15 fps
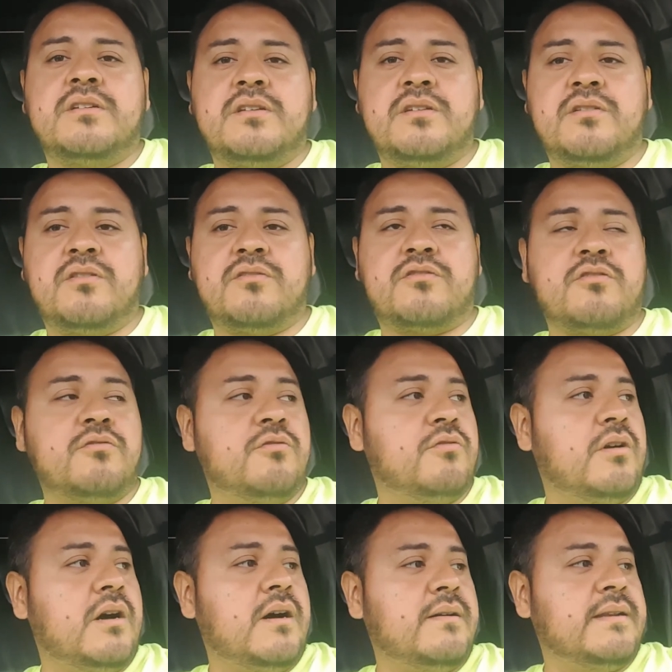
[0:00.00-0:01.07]
you know,
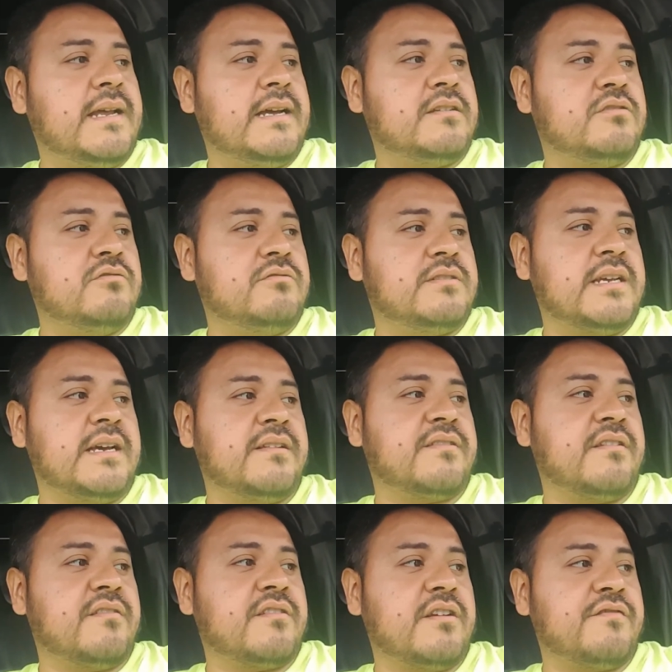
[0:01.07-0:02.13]
to not do
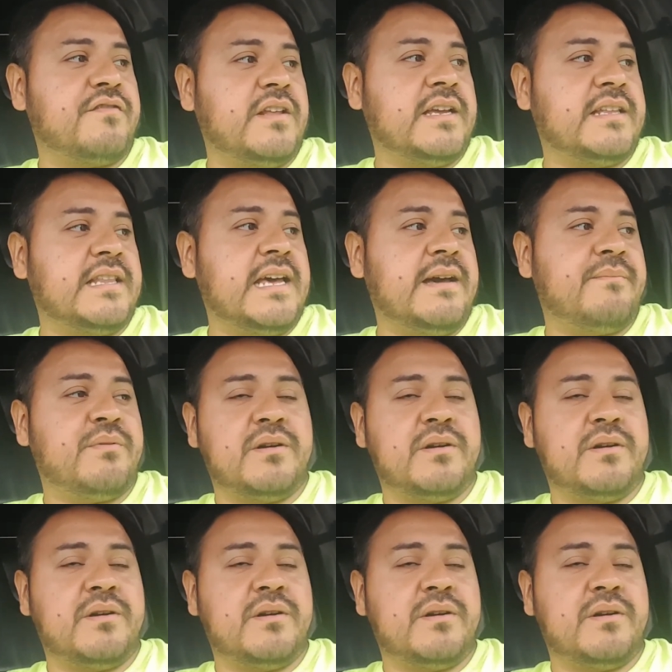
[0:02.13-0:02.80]
tests and stuff like that,